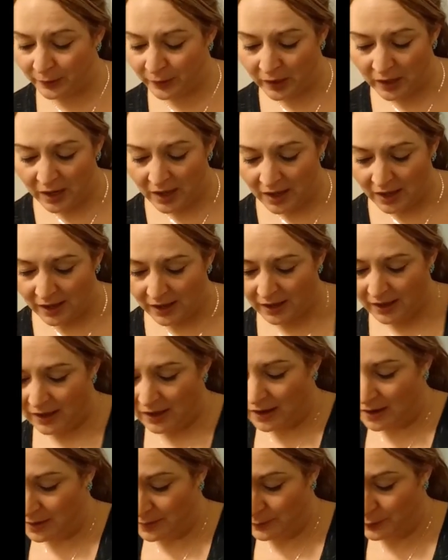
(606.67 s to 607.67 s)

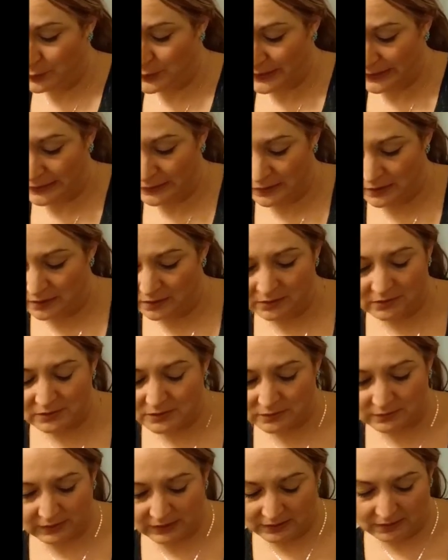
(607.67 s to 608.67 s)
It was like
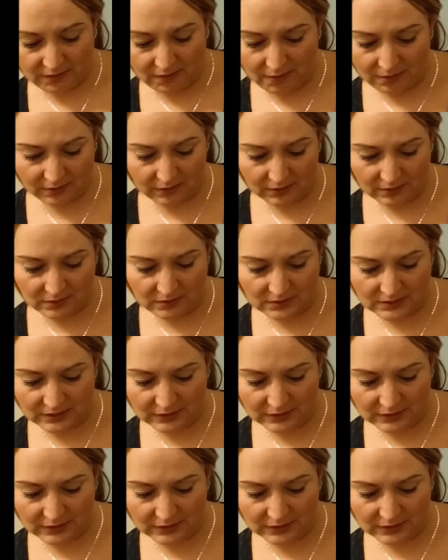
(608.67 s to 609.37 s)
$20,